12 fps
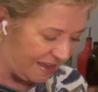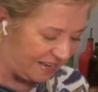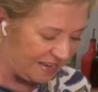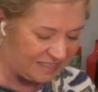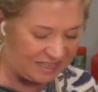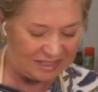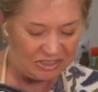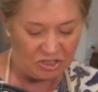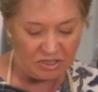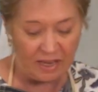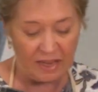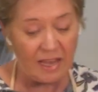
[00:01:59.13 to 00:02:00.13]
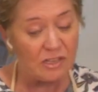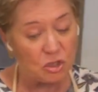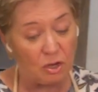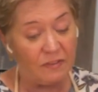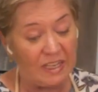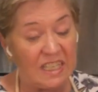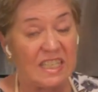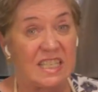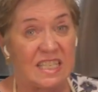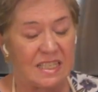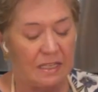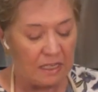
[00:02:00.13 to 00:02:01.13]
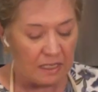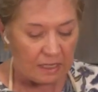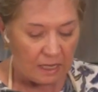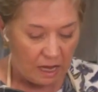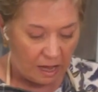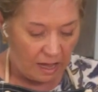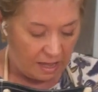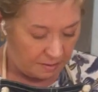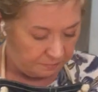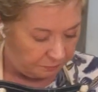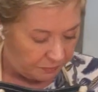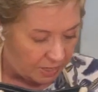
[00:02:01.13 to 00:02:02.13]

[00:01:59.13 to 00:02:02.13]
yes, I should say anchoviness. Um,